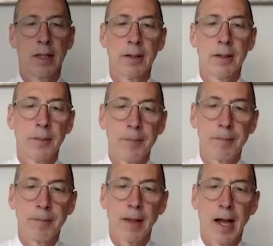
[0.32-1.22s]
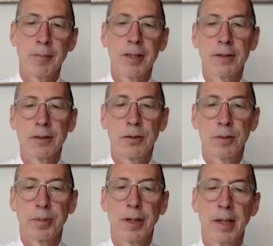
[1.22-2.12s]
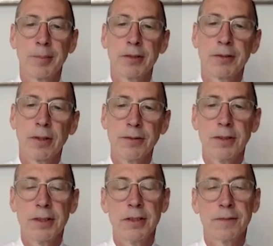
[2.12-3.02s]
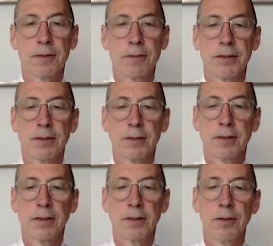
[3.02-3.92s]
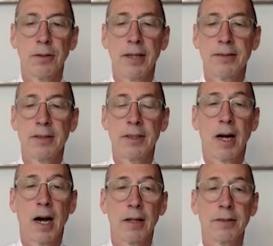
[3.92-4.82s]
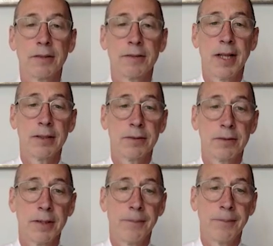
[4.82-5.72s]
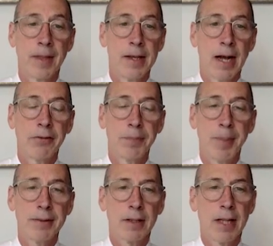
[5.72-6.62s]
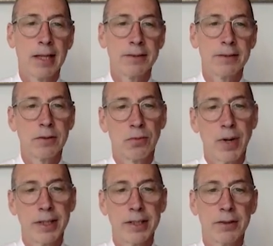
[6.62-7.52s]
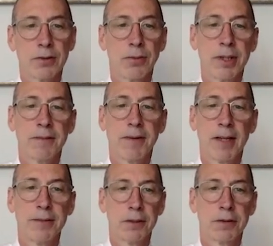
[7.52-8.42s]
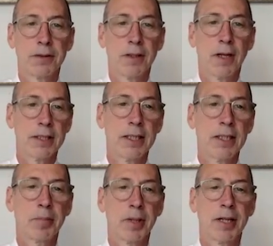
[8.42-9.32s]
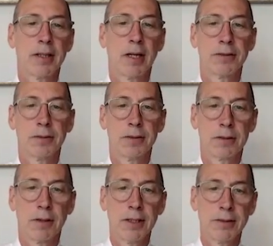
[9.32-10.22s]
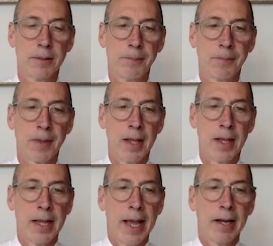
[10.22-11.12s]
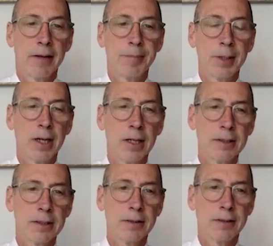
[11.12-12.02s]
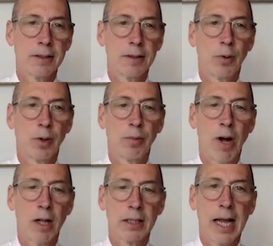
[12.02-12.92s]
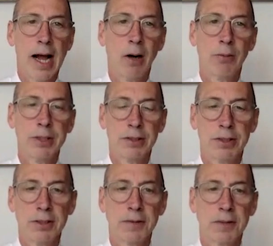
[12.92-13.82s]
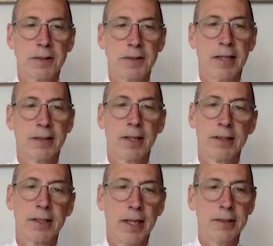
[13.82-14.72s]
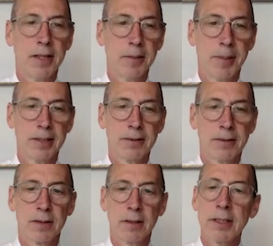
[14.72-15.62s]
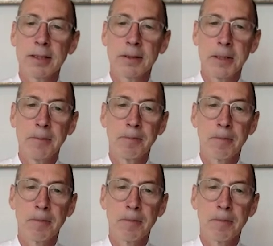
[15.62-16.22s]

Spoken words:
Hello, I'm Lyndon Cooper, and I'm the Associate Dean for Research at the UIC College of Dentistry. I've spent the last 20 to 25 years studying implant osseointegration and have begun to consider more broadly how we achieve success on a day-to-day basis clinically.